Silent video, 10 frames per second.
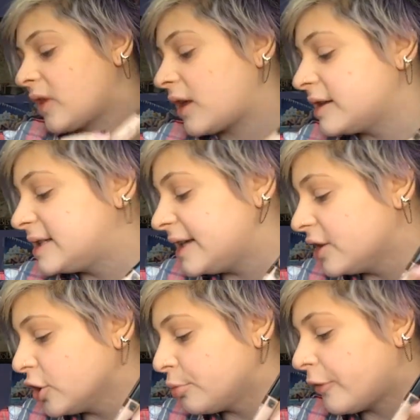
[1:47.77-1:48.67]

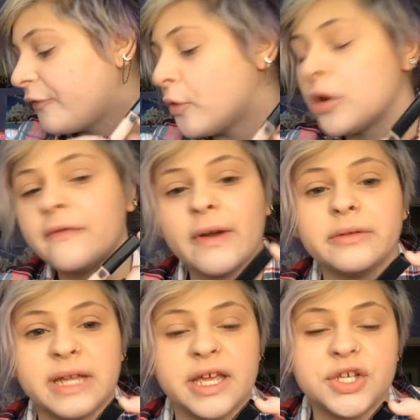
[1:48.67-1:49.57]
concealer before
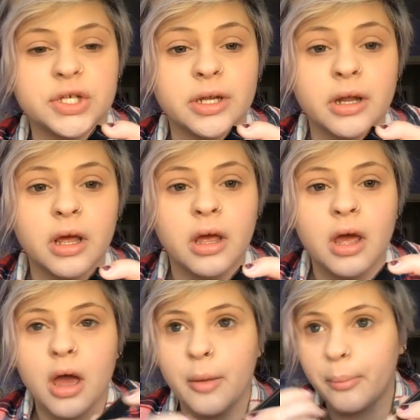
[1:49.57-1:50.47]
foundation,
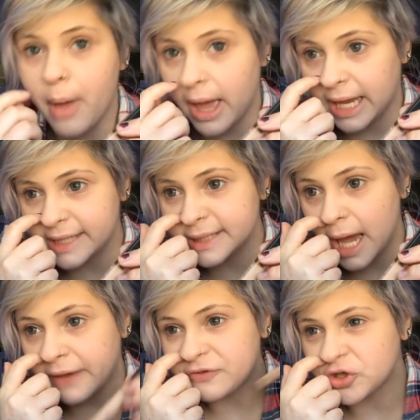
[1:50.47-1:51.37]
and
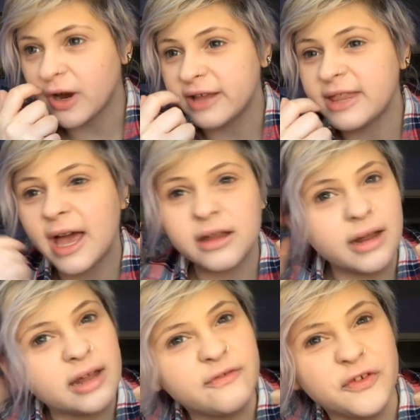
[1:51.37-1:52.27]
I've tried that,
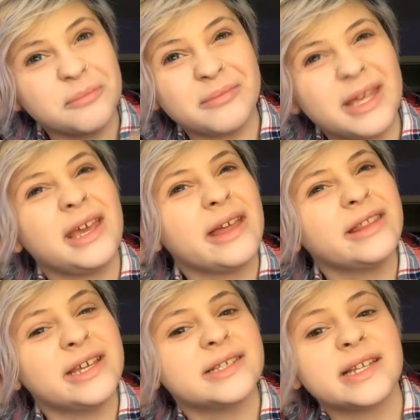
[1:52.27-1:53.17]
and for me at
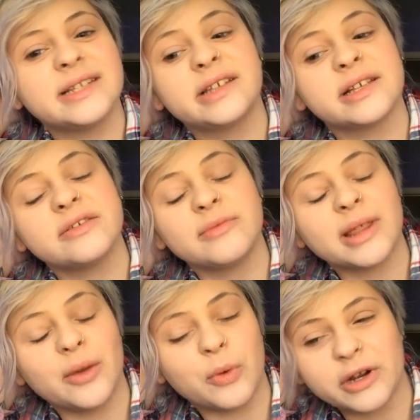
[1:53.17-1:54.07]
least it doesn't
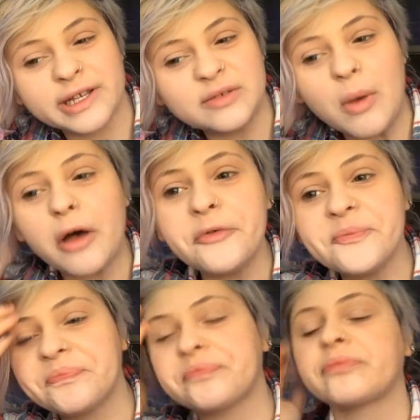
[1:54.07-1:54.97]
really work as well,
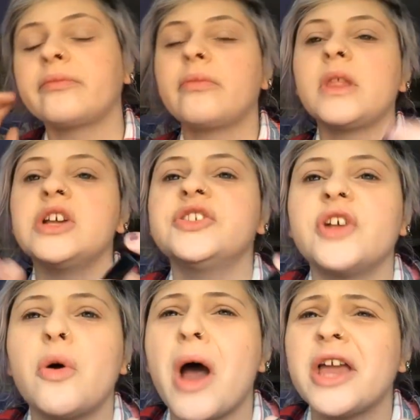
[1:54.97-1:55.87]

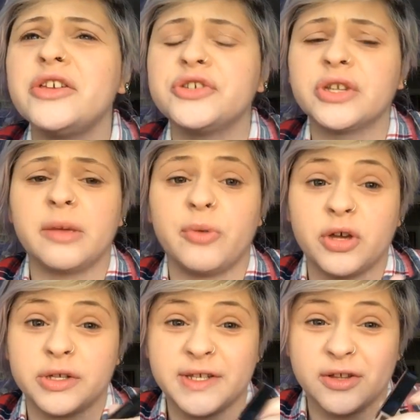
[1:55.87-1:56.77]
so I usually put
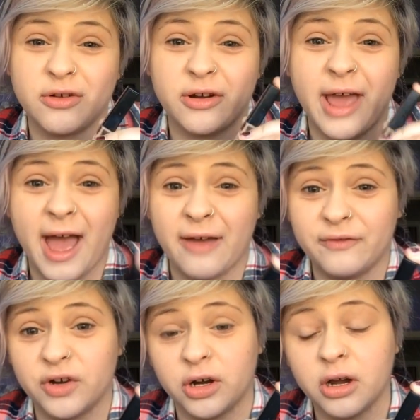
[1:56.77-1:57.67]
concealer on
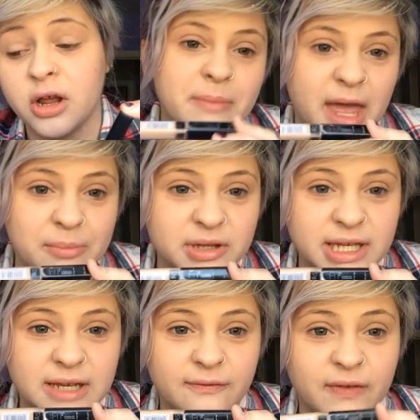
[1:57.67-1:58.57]
after. The
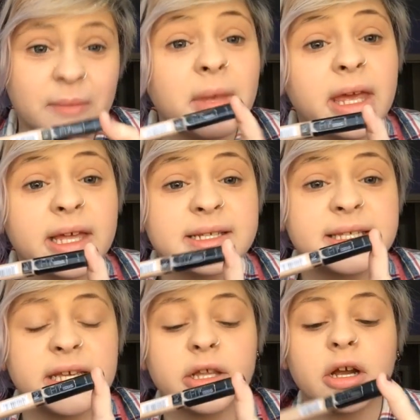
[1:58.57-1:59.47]
Maybelline Fit Me
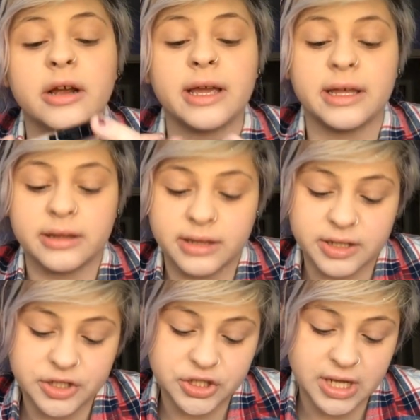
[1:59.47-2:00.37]
concealer in
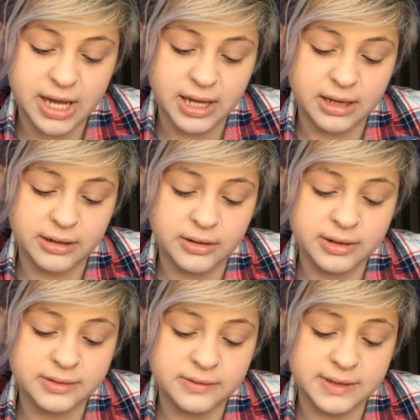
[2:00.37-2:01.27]
the shade
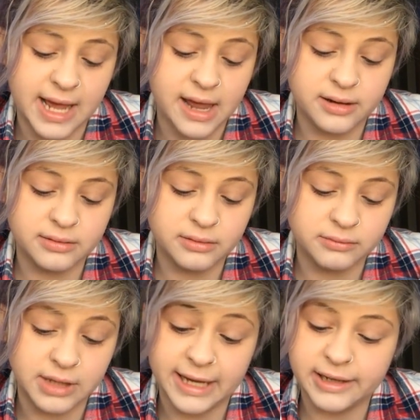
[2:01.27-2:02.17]
10
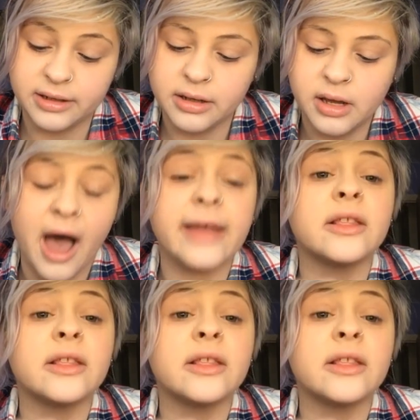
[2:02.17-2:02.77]
Light. I